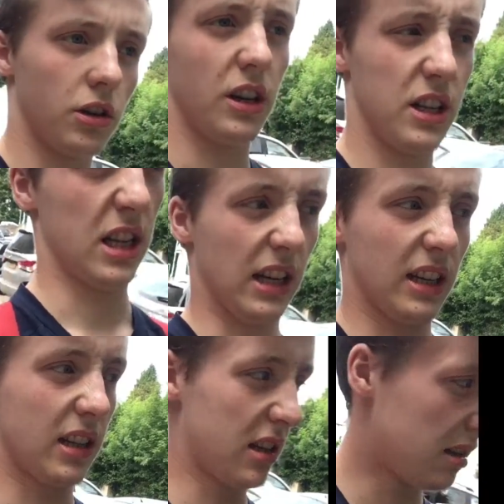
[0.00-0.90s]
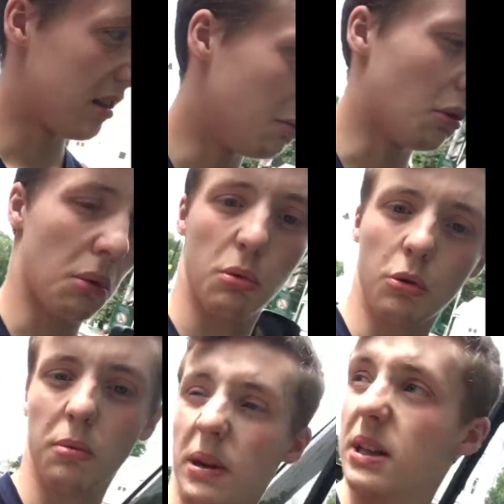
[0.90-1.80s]
sorry, like we want to
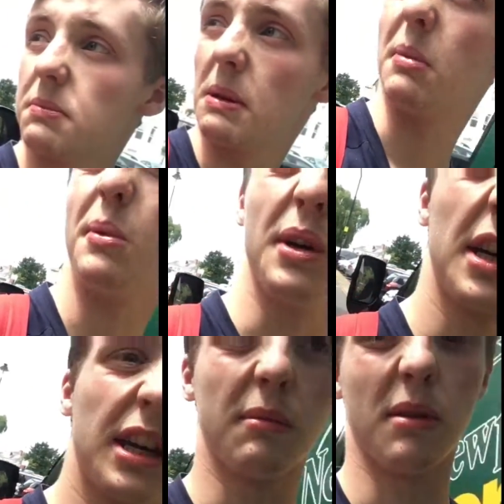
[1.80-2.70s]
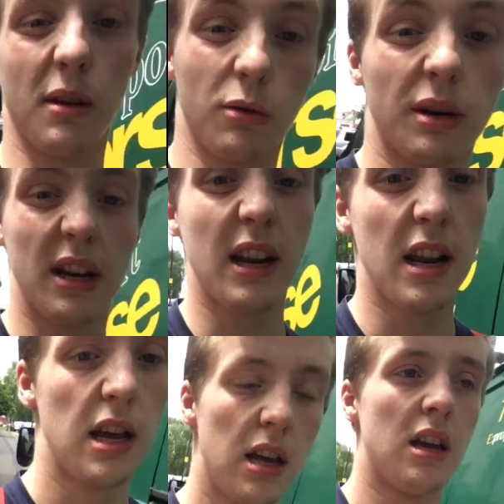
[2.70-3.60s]
walk past people working, but they all went in.
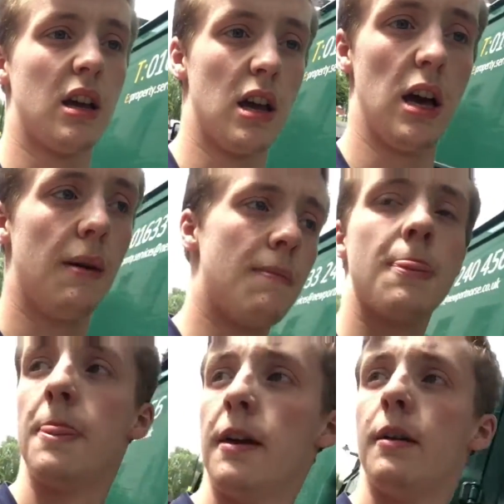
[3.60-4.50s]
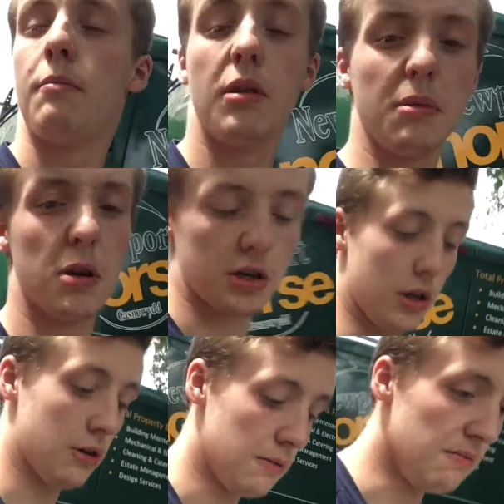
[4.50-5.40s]
Um, pretty
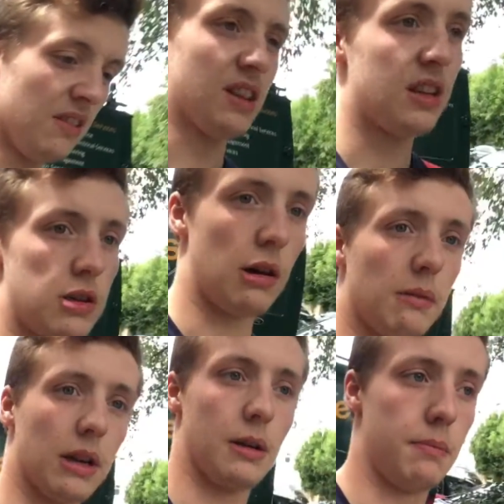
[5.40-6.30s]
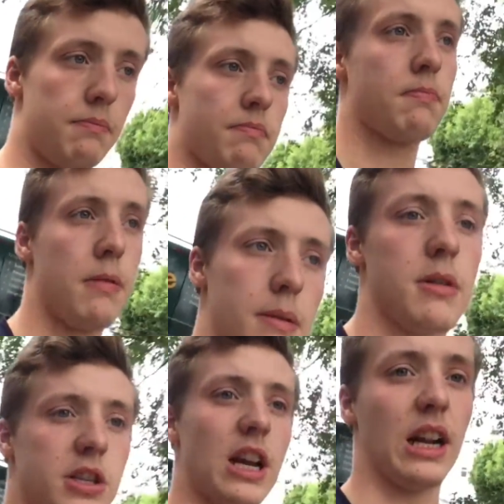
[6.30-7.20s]
much though. So I'm gonna pretty
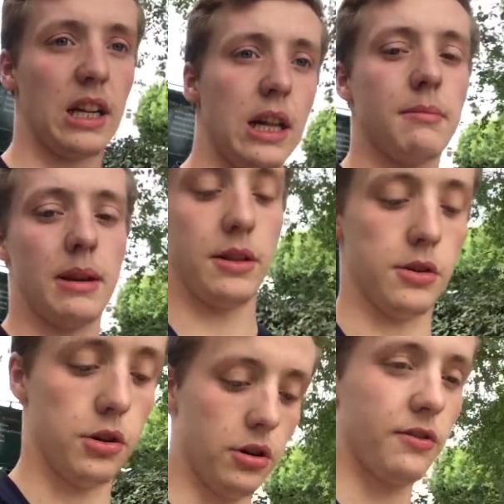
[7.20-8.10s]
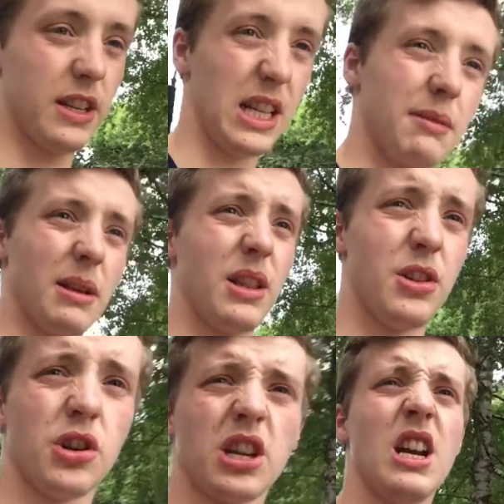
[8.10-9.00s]
much technically I'm better than Josh, physically I'm better
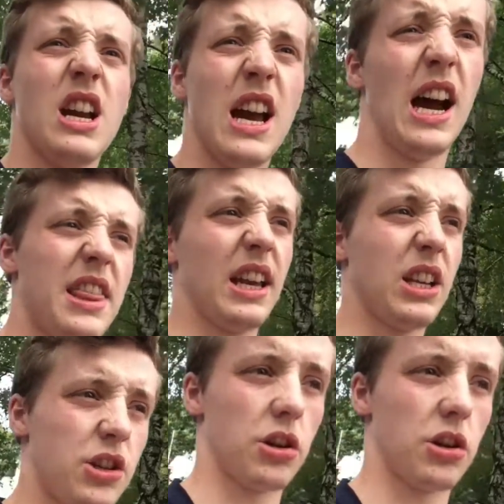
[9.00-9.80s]
than Josh. I think